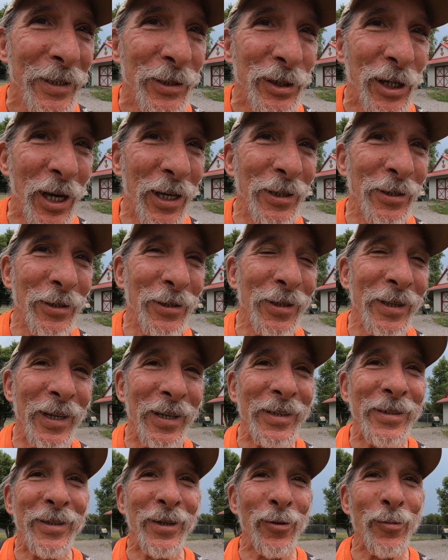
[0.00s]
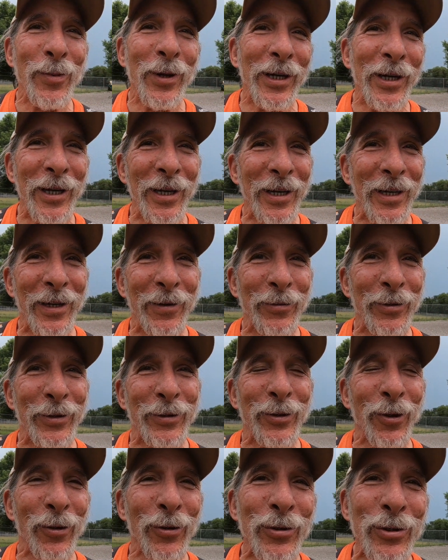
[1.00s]
tunnel that nobody had
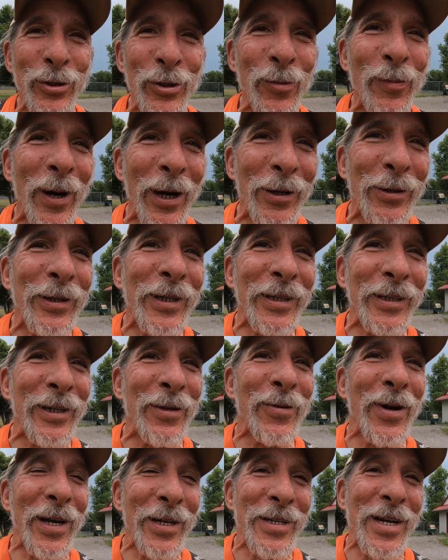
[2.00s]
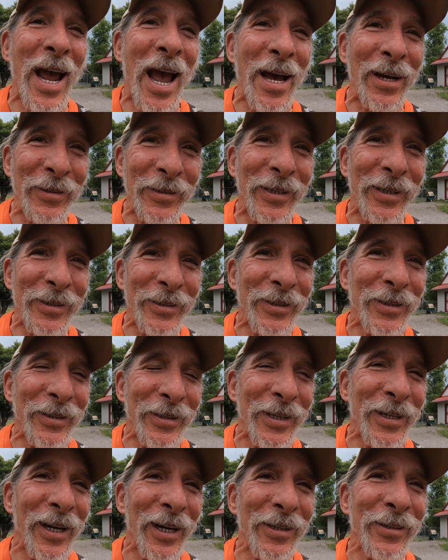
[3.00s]
ever told you about, and you went down into
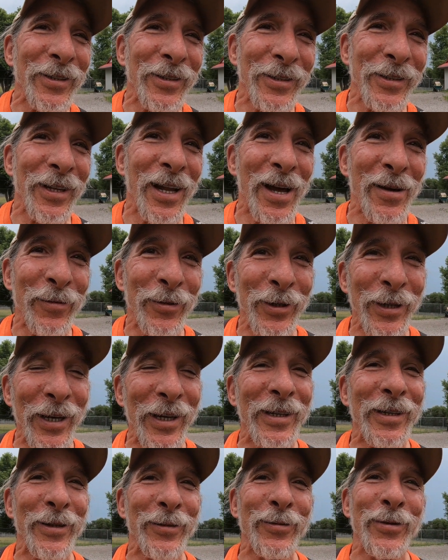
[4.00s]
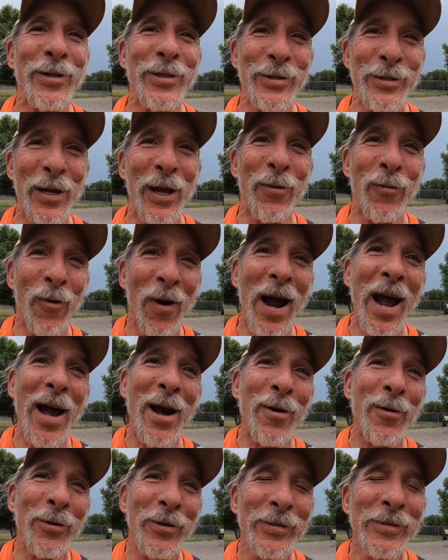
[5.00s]
the other level, and it was like,
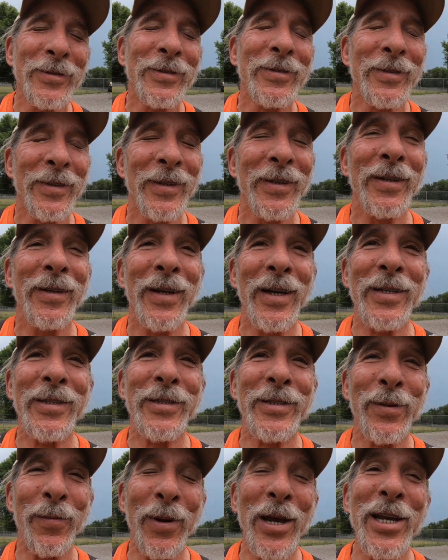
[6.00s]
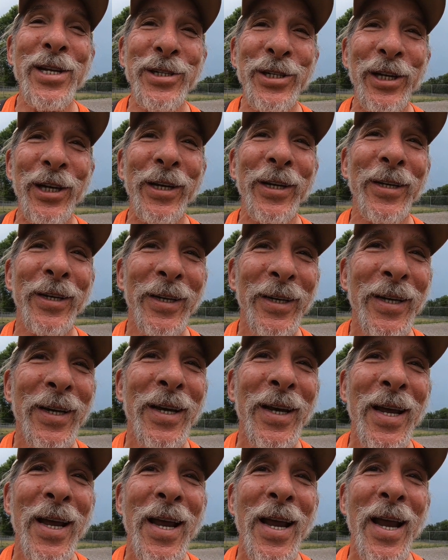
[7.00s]
wow, that's amazing.
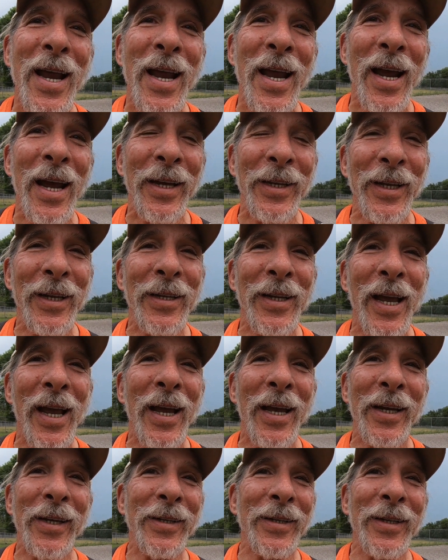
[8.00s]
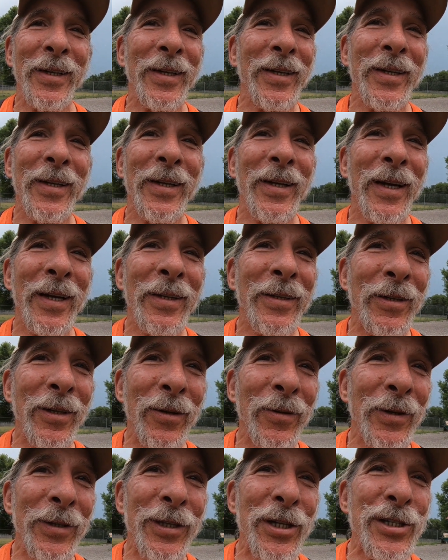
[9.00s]
And
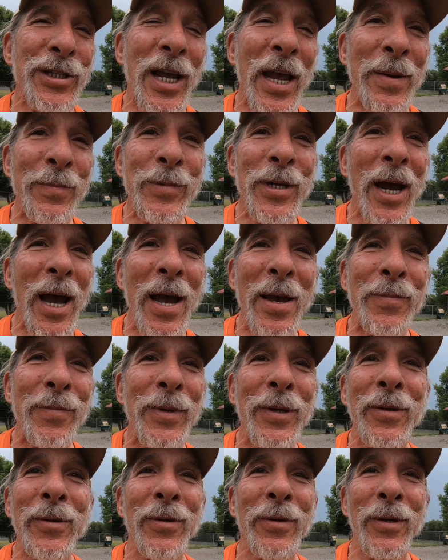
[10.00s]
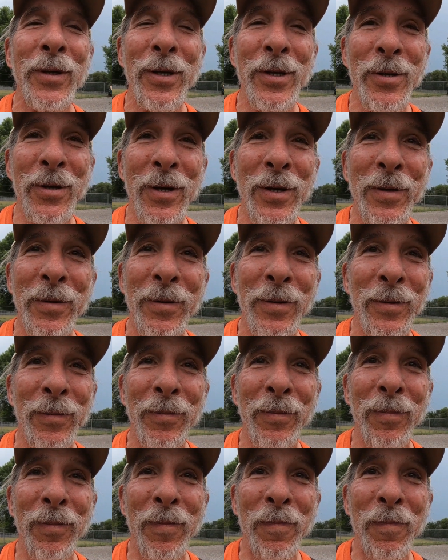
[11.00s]
at the same time, you can